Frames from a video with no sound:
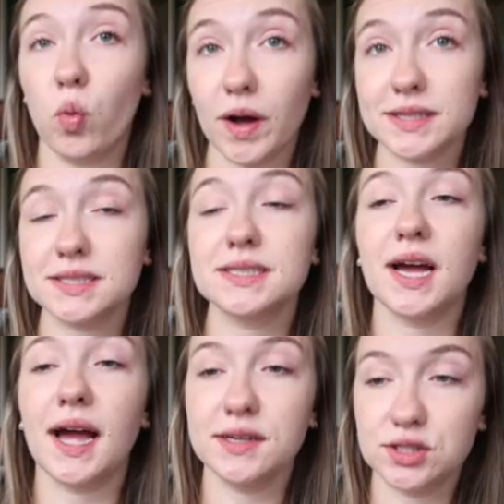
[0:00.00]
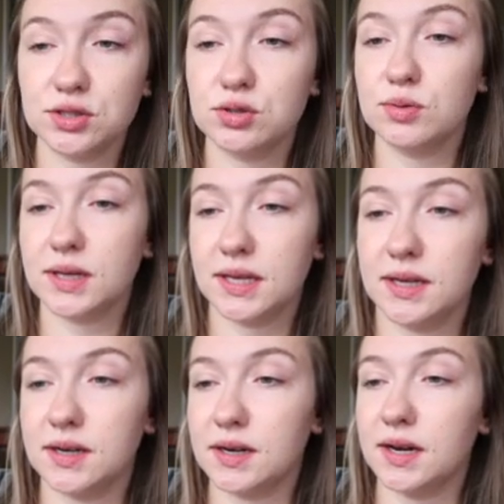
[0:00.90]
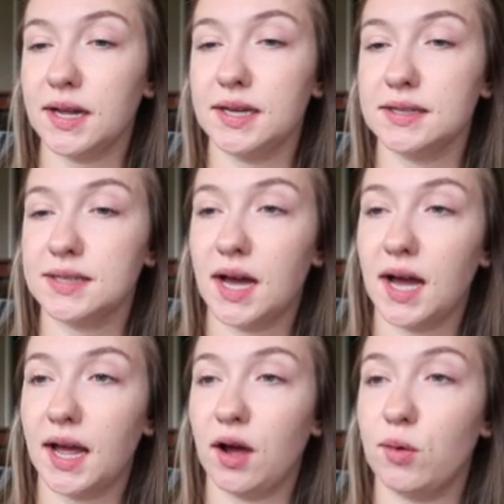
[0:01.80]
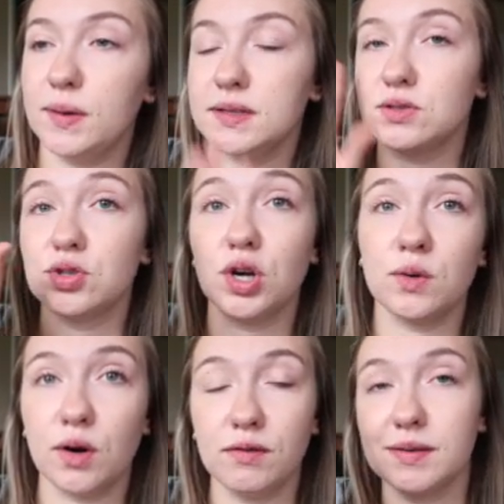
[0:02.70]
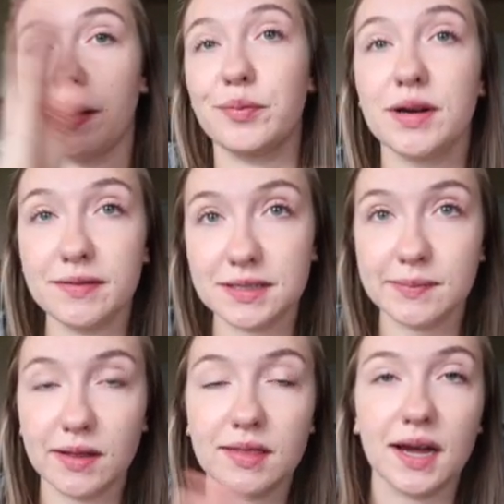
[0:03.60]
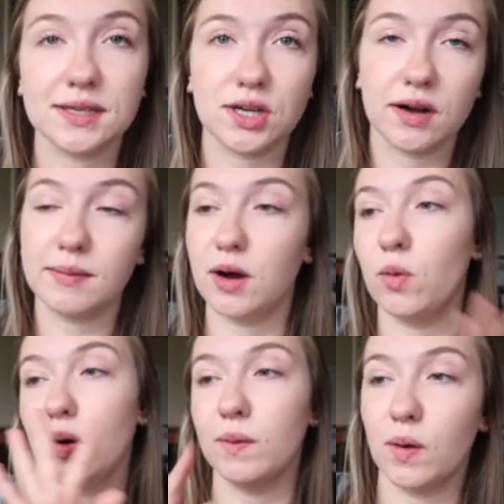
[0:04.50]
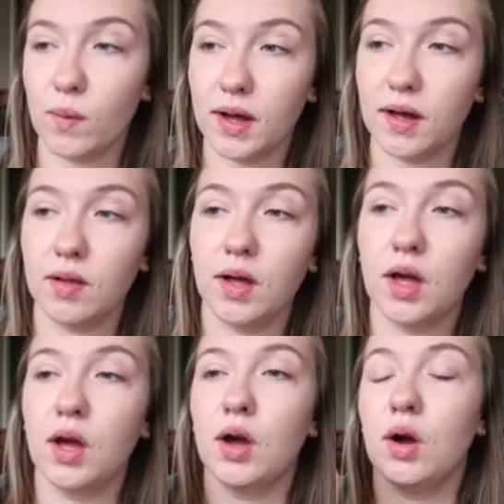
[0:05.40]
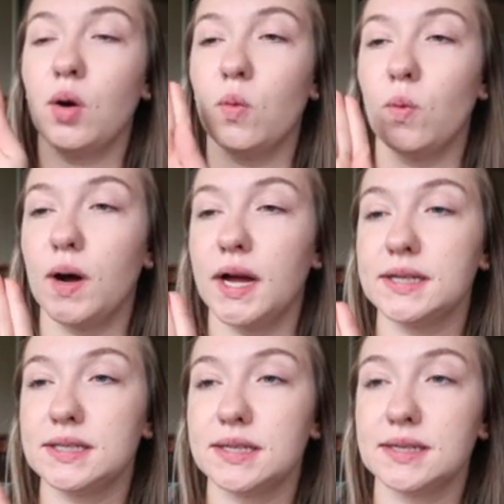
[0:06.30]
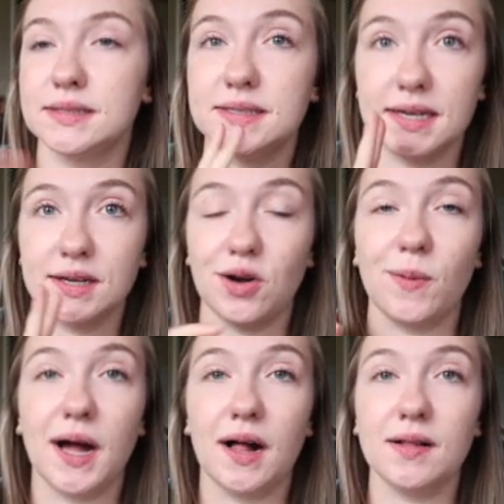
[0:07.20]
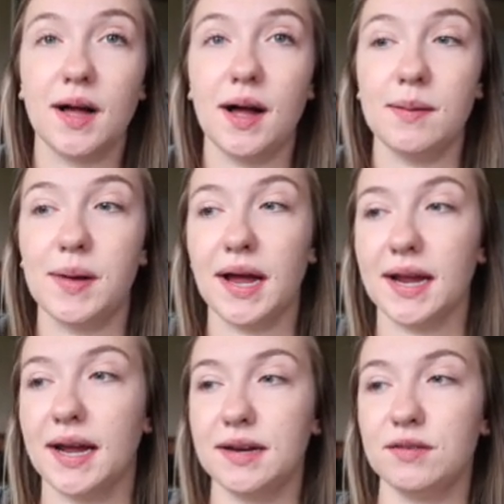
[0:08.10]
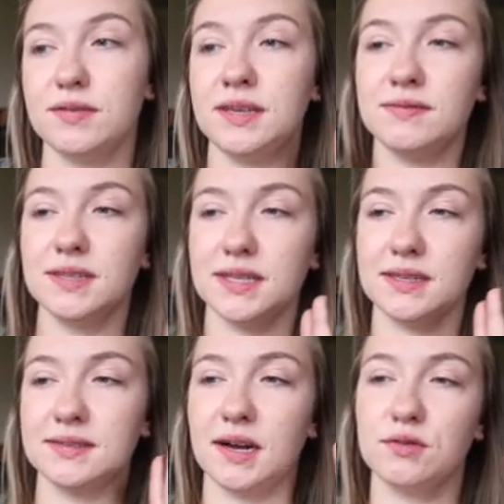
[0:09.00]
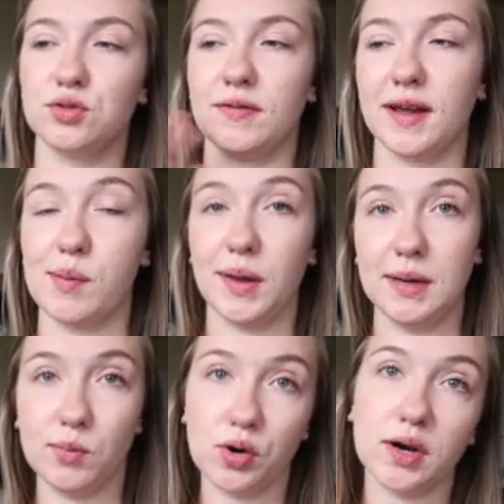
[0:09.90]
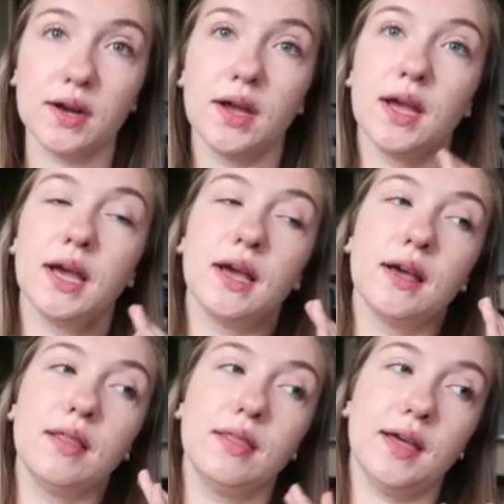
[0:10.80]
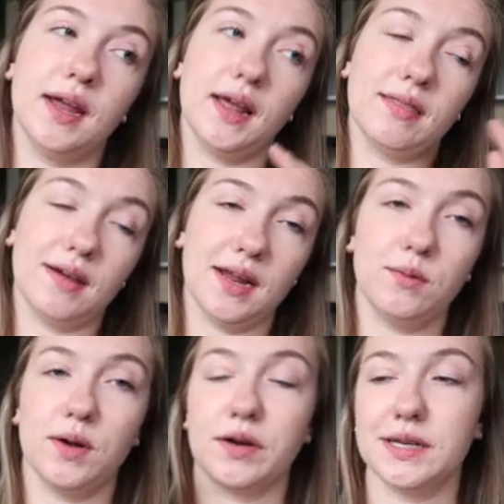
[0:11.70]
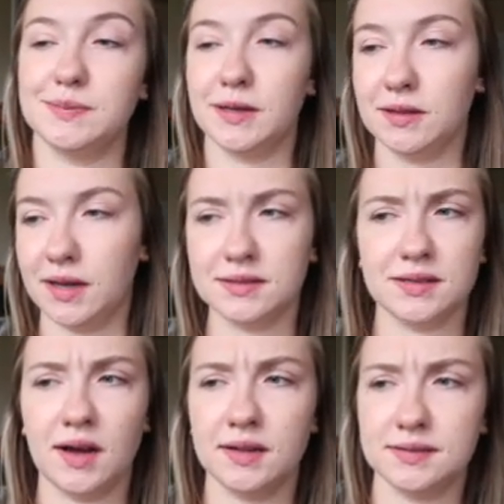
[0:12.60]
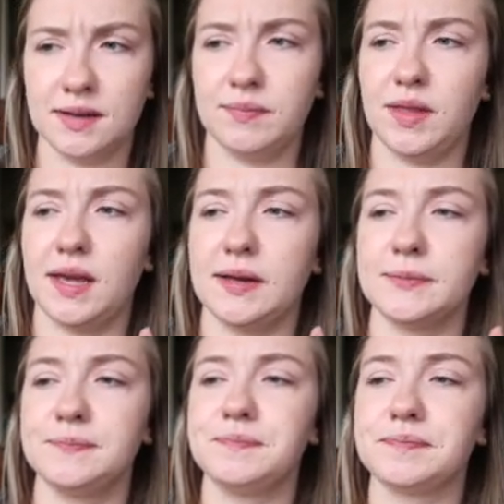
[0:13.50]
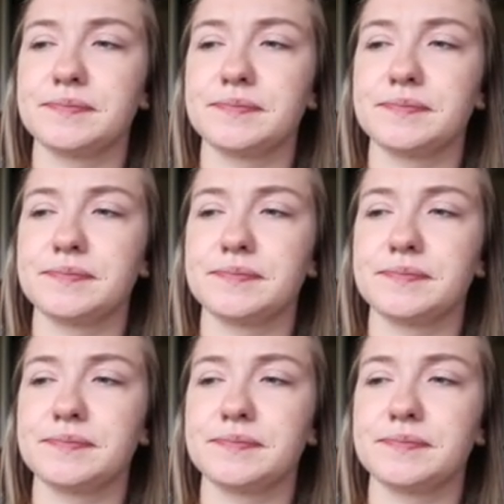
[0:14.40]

What I do here is I always go over my previous month. I talk about what went well, what didn't go well. Um, I kind of even things out. So if I got paid more than I thought I would, or I spent less on something,